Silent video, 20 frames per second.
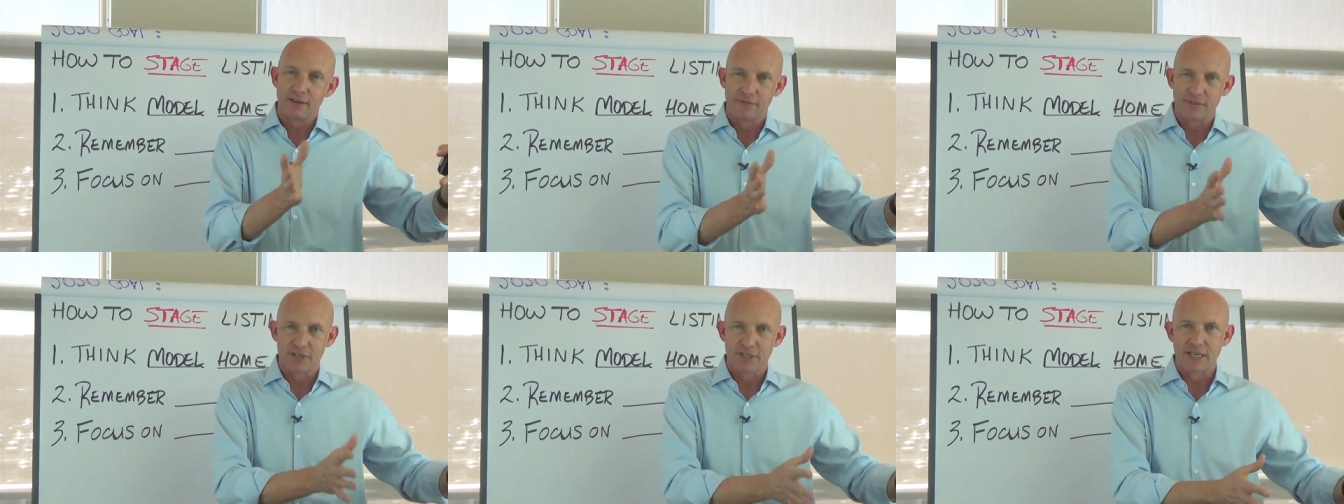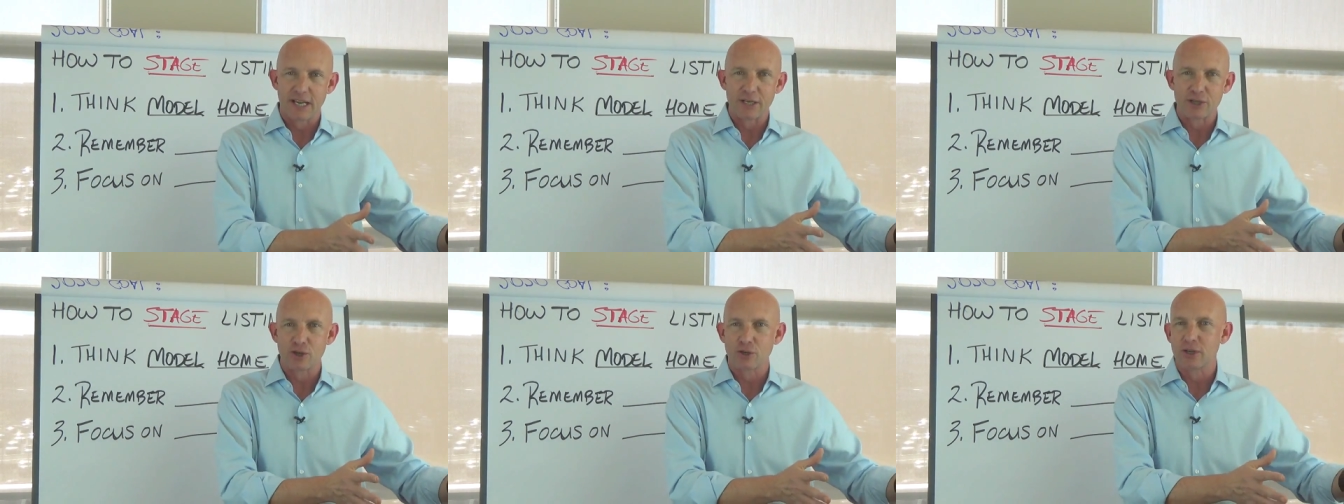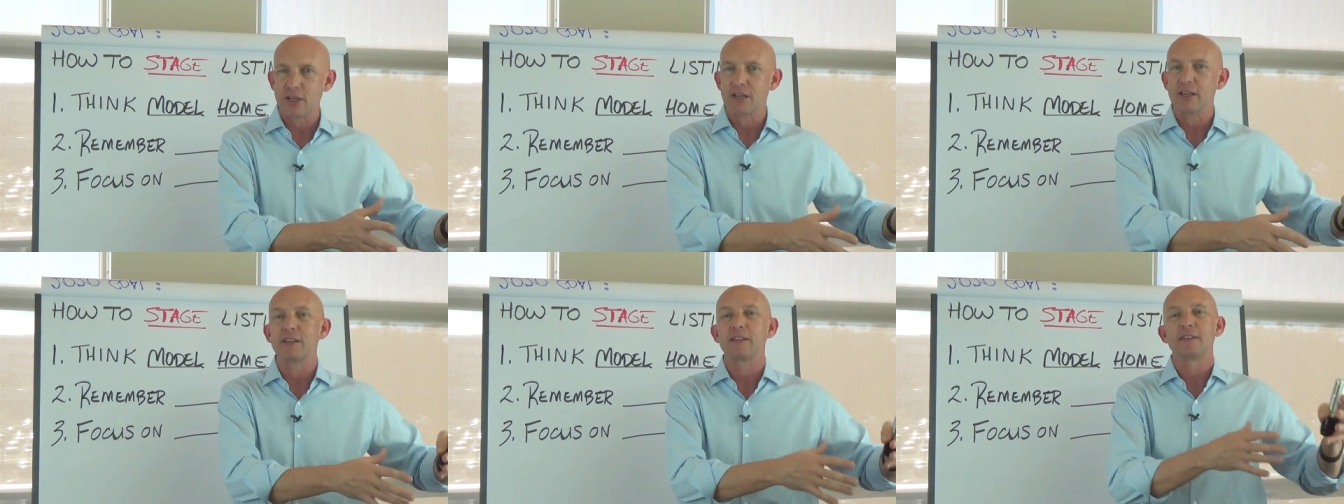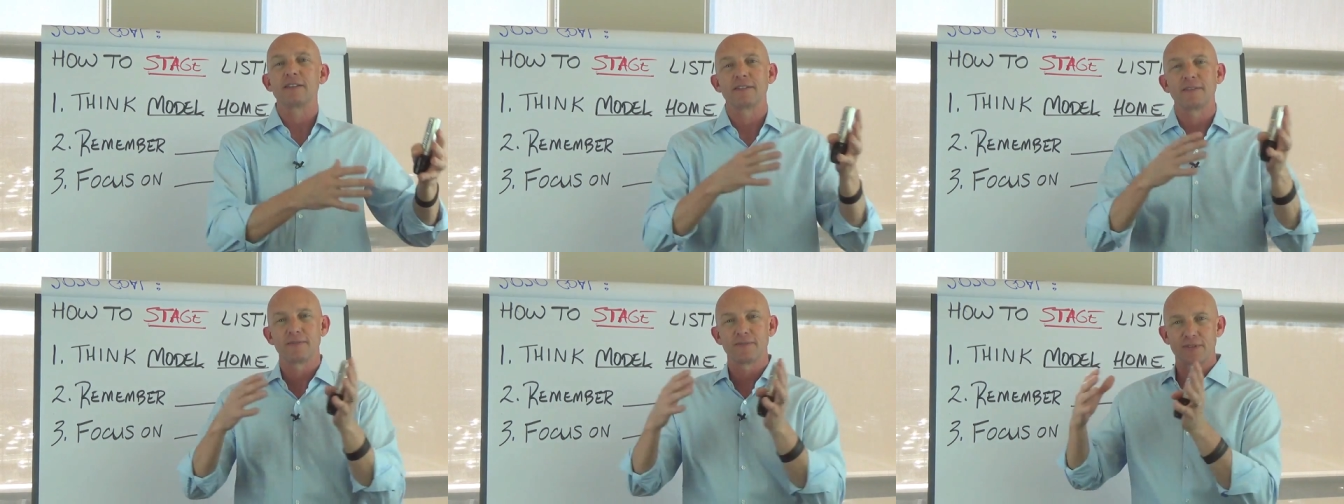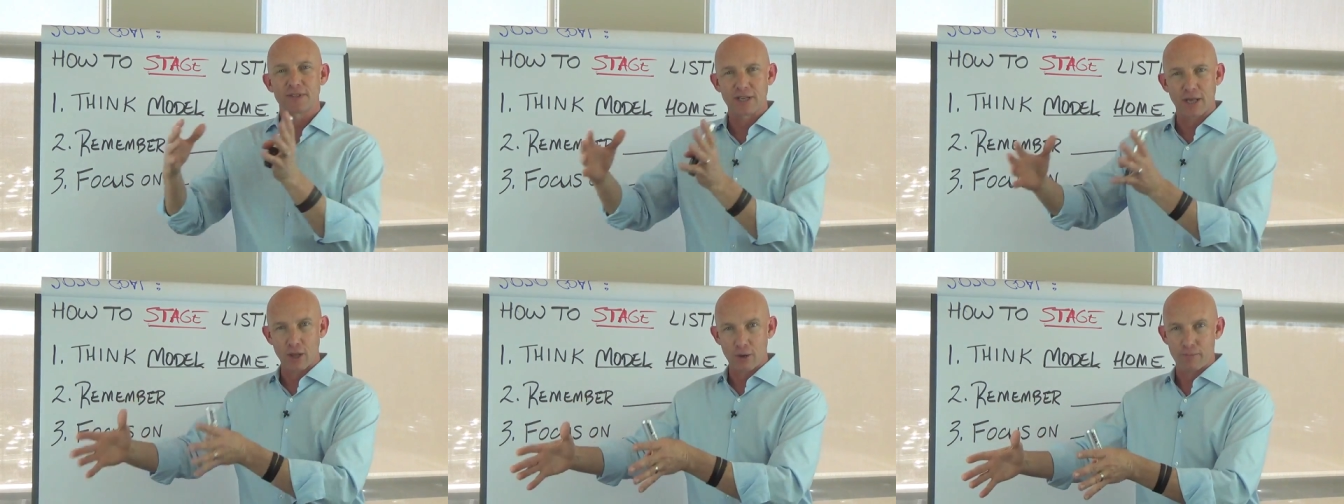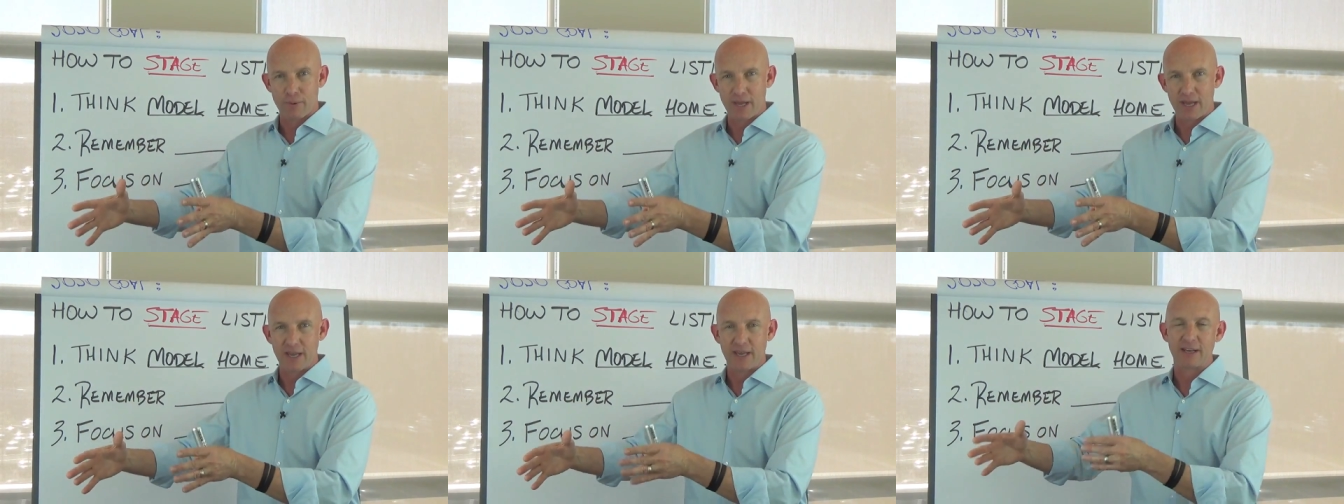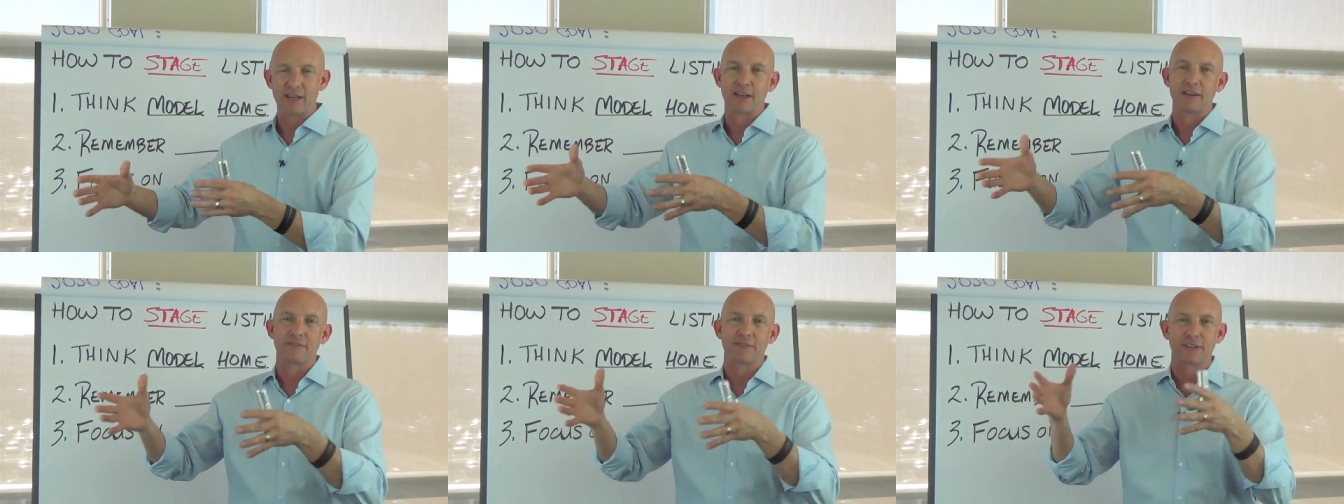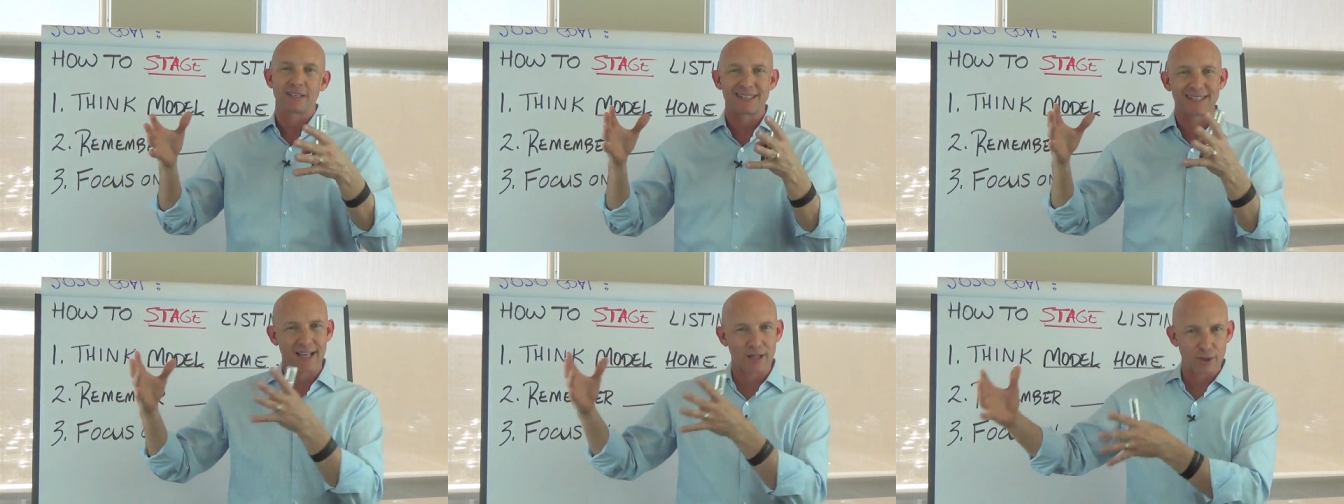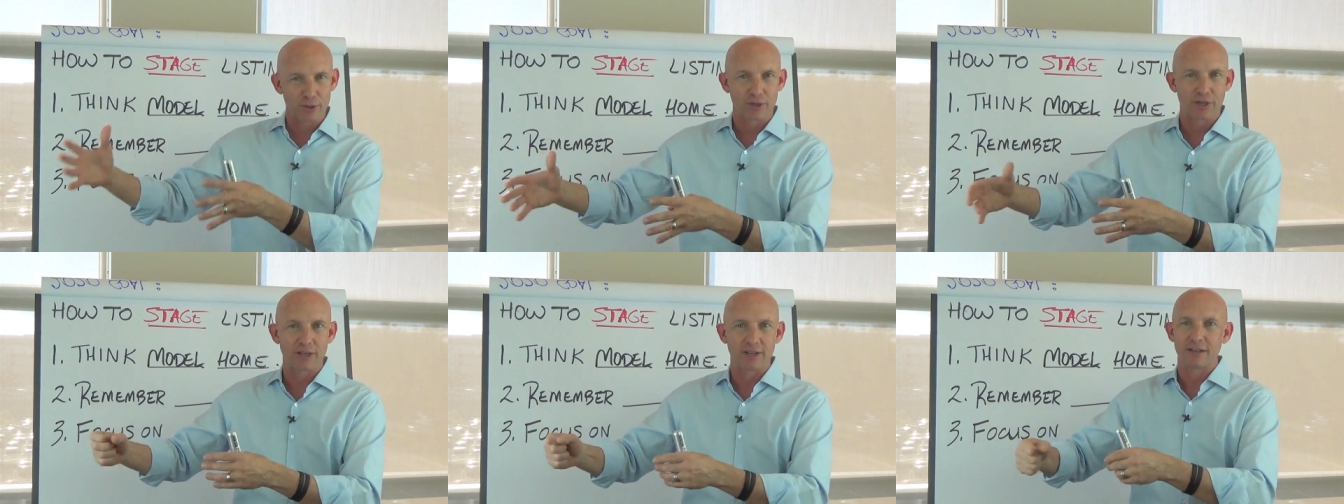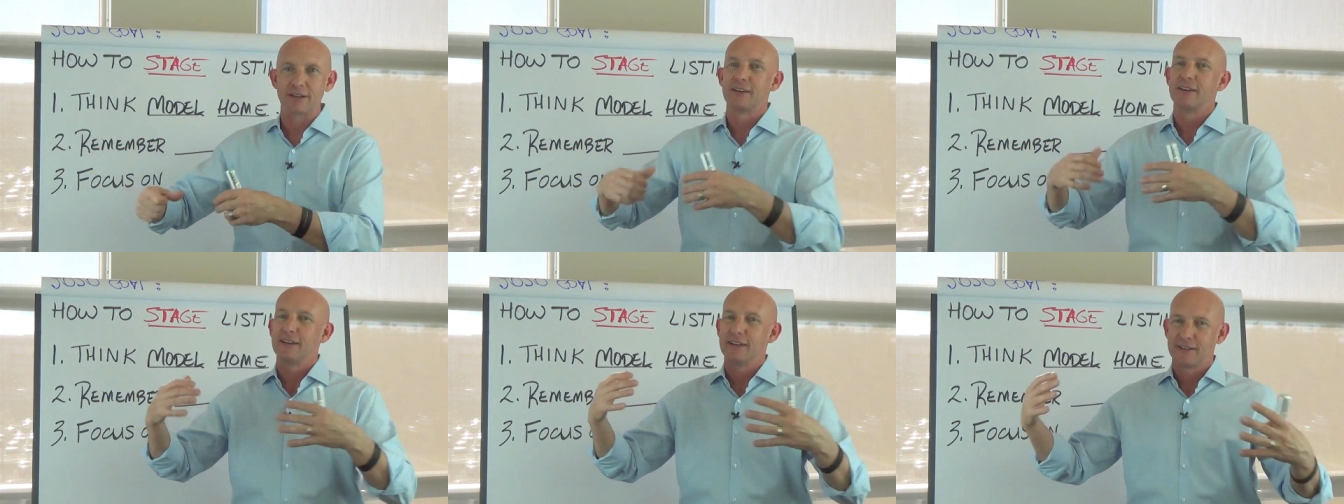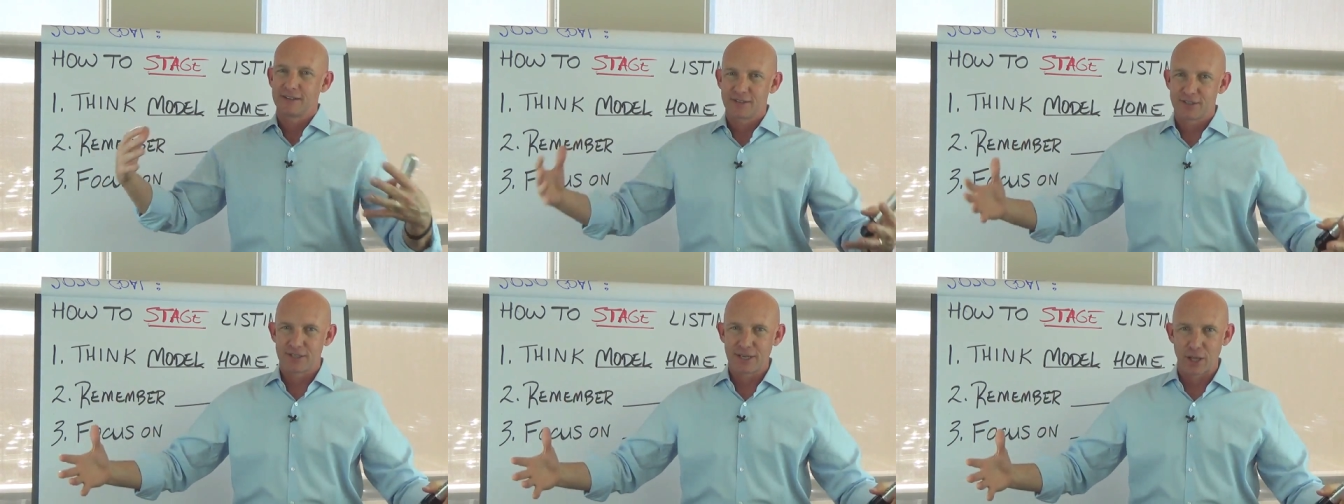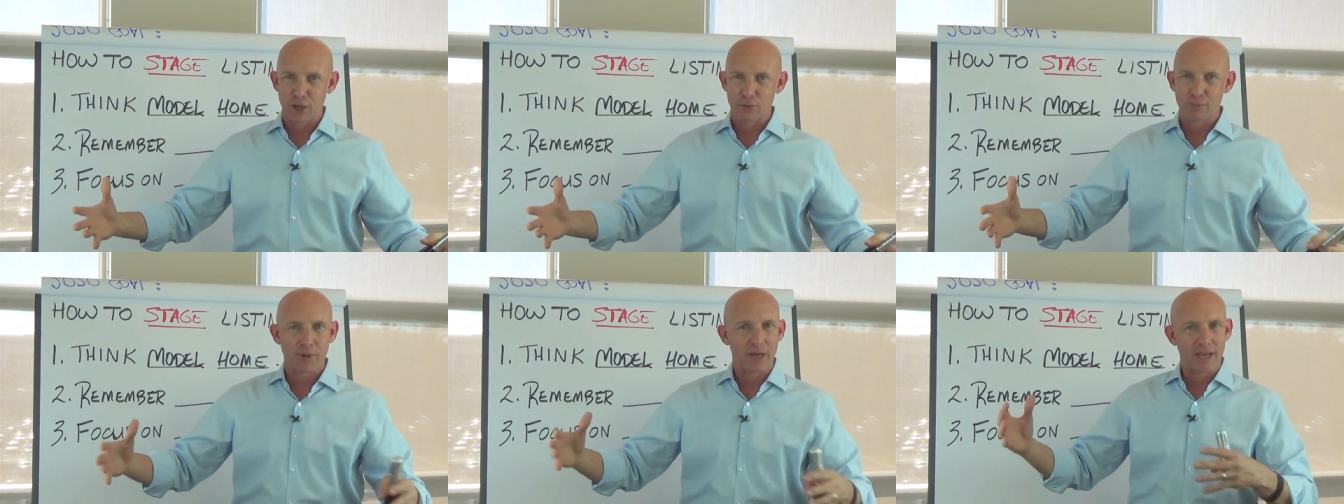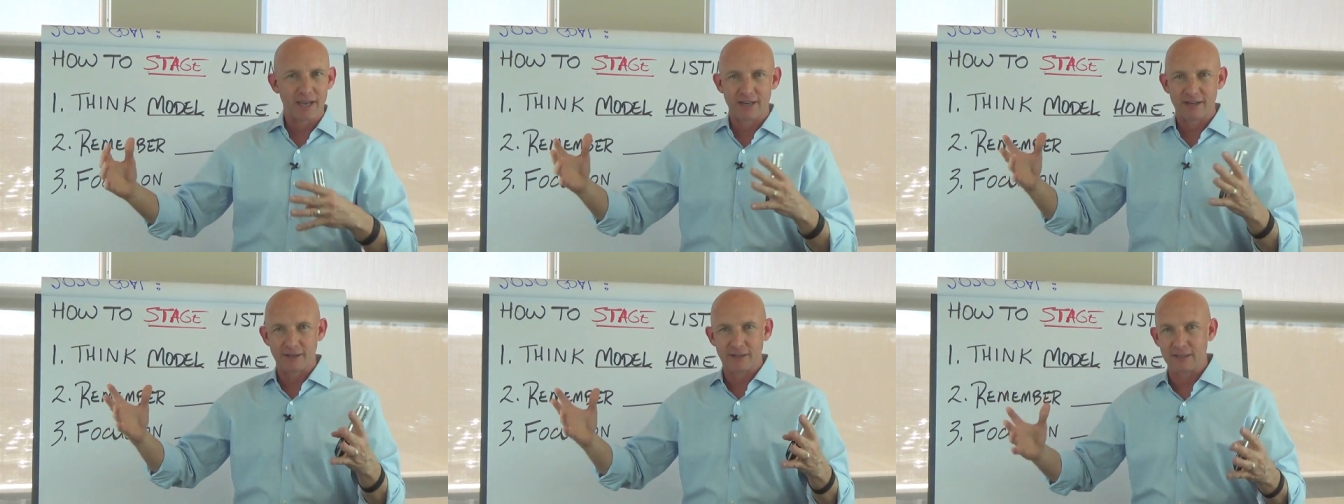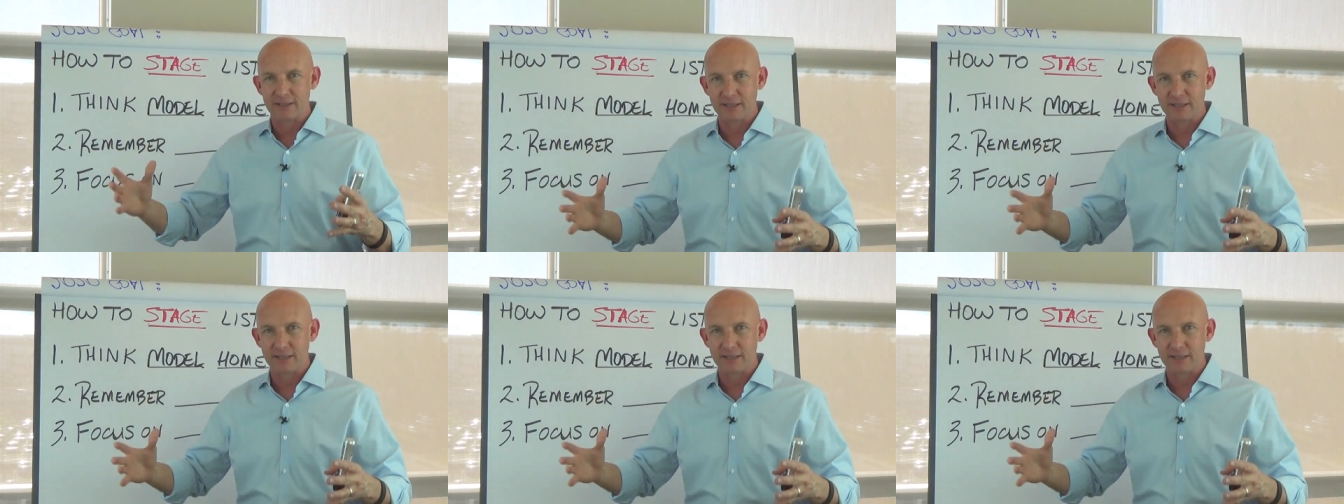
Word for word: If the stager did it, seller paid. If the seller did it, seller paid.